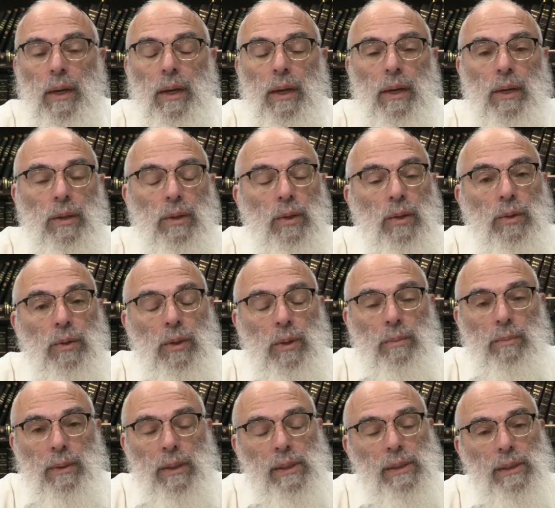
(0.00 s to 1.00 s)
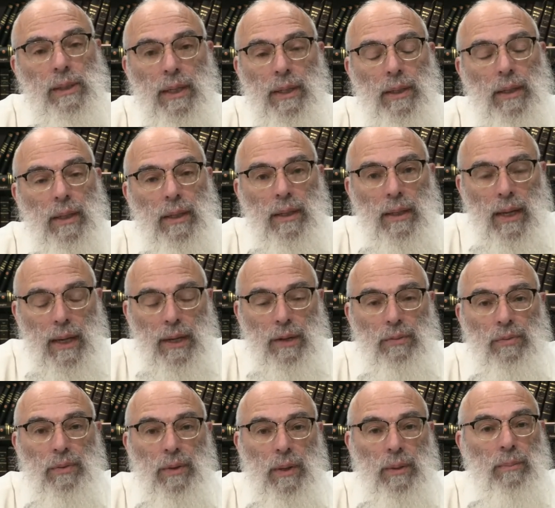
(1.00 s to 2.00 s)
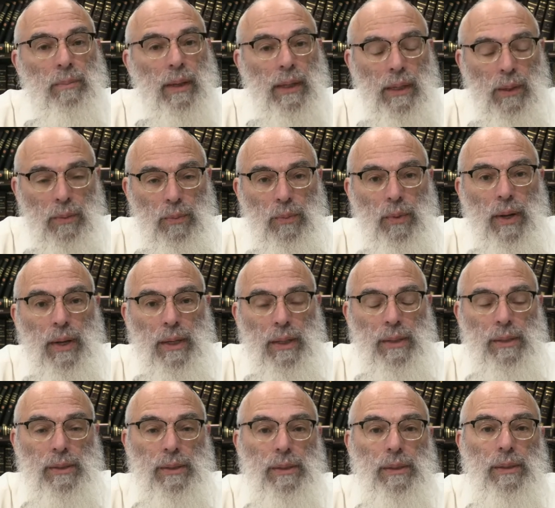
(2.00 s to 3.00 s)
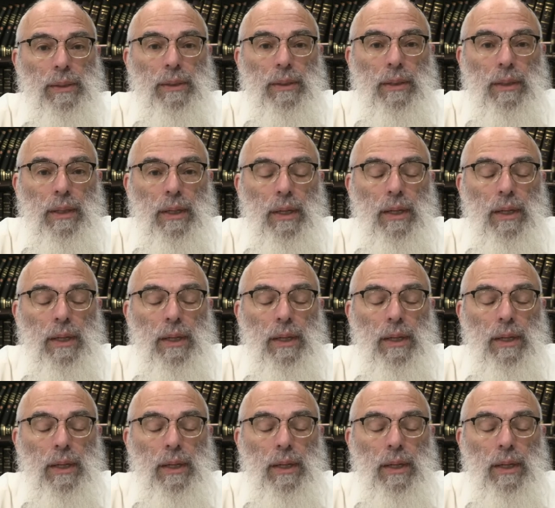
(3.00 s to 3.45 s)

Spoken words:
He told them, he said, life in many ways